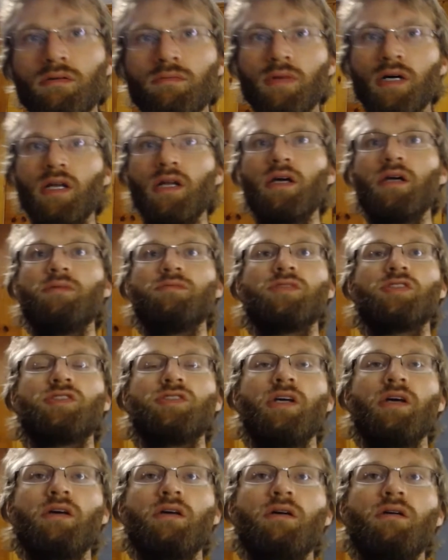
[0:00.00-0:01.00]
My name is
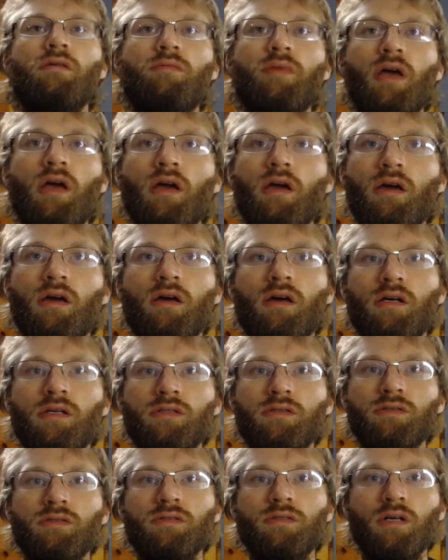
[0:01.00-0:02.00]
Jacob,
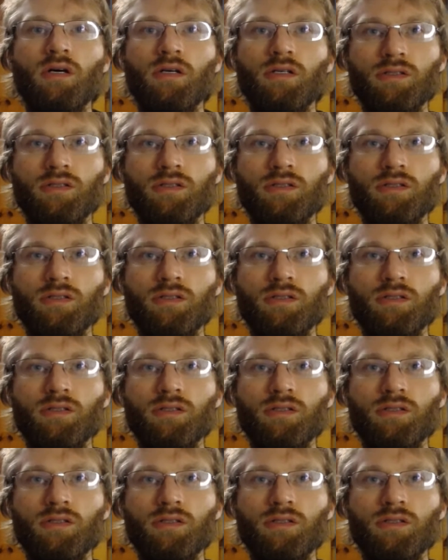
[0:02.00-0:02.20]
and